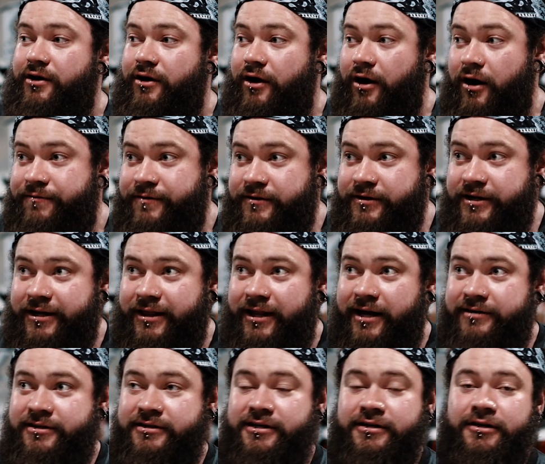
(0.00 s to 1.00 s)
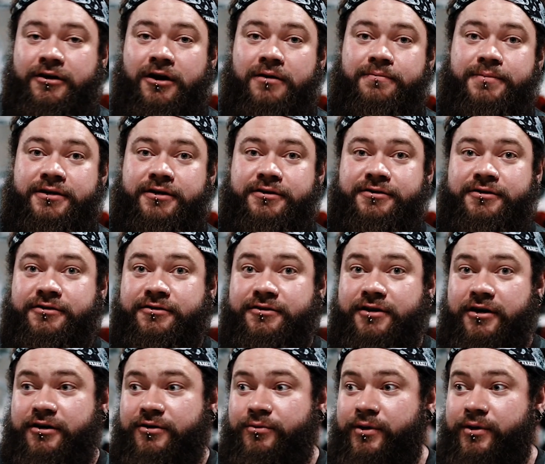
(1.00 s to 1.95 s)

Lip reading: often neglected in the competition style.